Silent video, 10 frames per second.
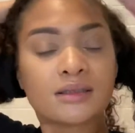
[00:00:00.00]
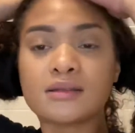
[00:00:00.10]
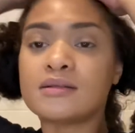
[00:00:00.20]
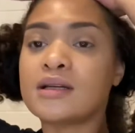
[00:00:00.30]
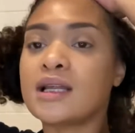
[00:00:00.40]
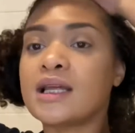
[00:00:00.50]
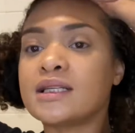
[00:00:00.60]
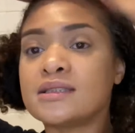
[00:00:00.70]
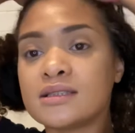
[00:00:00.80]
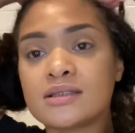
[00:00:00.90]
what I
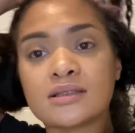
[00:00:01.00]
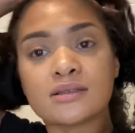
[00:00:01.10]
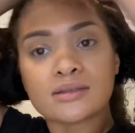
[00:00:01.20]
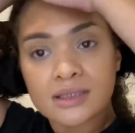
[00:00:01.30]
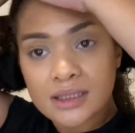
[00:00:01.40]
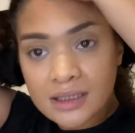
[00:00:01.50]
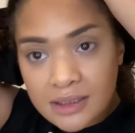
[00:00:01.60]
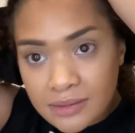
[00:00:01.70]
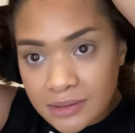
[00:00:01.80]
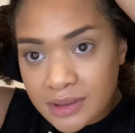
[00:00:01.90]
like to do
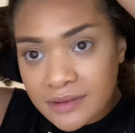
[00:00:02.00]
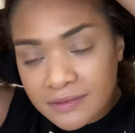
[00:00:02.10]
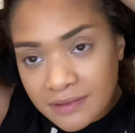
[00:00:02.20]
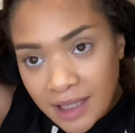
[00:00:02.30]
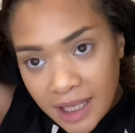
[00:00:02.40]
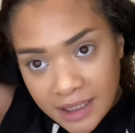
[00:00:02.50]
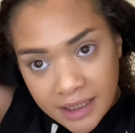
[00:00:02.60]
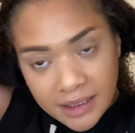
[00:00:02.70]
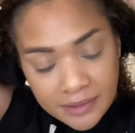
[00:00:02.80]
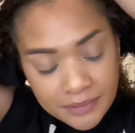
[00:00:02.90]
is really flatten
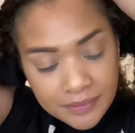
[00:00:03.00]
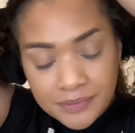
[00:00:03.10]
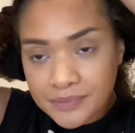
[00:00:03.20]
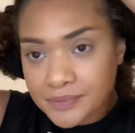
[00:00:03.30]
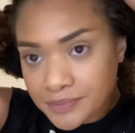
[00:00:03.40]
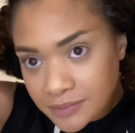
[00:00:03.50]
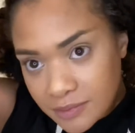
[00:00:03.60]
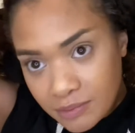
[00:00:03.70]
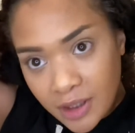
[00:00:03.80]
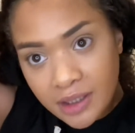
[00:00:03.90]
it.
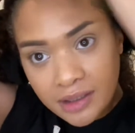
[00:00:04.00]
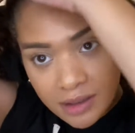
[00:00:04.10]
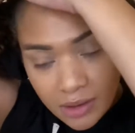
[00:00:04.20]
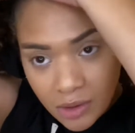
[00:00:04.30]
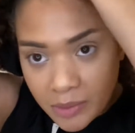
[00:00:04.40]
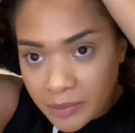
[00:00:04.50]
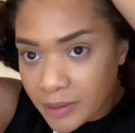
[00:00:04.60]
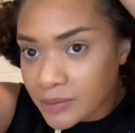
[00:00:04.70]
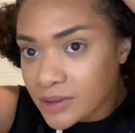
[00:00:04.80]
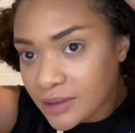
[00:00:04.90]
I'm not gonna comb it, but
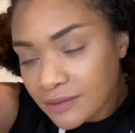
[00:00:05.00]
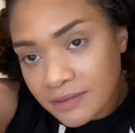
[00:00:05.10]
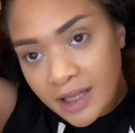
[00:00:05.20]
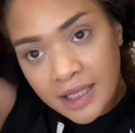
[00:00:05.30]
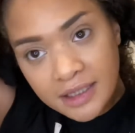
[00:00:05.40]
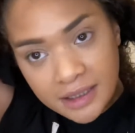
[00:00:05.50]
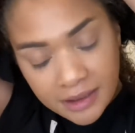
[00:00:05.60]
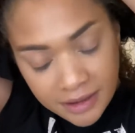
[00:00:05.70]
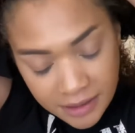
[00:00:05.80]
I'm just gonna flatten it.